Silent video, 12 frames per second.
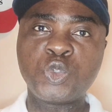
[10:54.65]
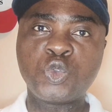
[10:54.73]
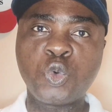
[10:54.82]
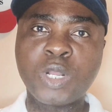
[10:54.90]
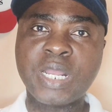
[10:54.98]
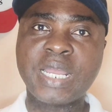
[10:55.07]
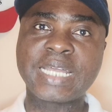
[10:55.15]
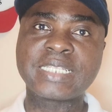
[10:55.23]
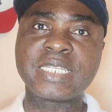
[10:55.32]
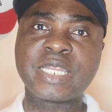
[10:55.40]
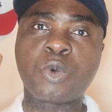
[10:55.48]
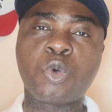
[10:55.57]
to
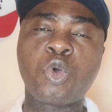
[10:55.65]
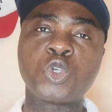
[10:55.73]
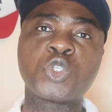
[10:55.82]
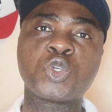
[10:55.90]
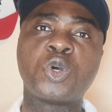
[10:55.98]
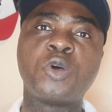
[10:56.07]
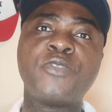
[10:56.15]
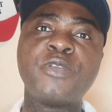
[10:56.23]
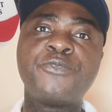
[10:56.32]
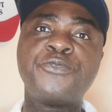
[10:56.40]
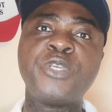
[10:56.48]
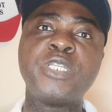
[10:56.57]
cut the cost of the
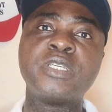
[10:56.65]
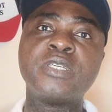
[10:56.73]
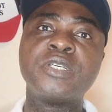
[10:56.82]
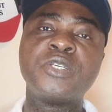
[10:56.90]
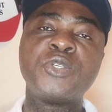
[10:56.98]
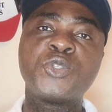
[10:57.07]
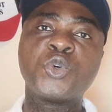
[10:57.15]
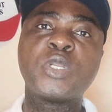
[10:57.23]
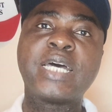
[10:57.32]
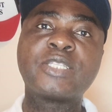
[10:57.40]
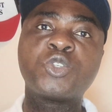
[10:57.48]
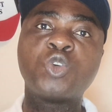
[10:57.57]
feed so
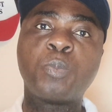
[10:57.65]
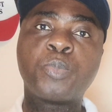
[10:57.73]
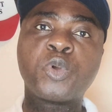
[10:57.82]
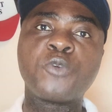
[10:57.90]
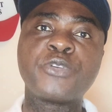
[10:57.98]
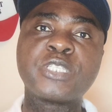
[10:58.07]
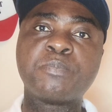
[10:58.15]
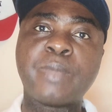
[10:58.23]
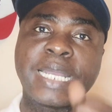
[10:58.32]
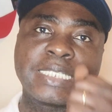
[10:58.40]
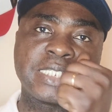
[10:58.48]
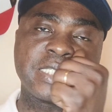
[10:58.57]
that your profit
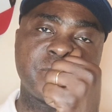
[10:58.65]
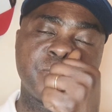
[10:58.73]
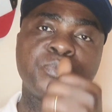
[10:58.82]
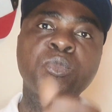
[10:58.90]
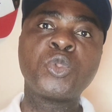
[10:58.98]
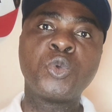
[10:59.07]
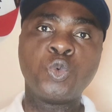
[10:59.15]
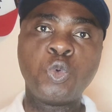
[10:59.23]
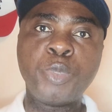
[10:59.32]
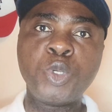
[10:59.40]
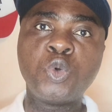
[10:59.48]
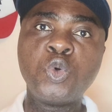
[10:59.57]
margin will
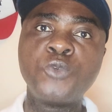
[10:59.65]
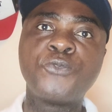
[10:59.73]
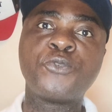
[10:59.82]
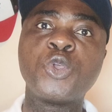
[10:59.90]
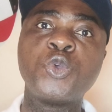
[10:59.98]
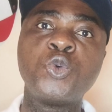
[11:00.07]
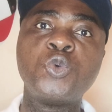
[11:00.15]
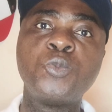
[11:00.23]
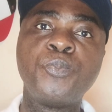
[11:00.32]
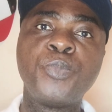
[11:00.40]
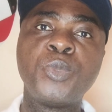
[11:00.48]
be good you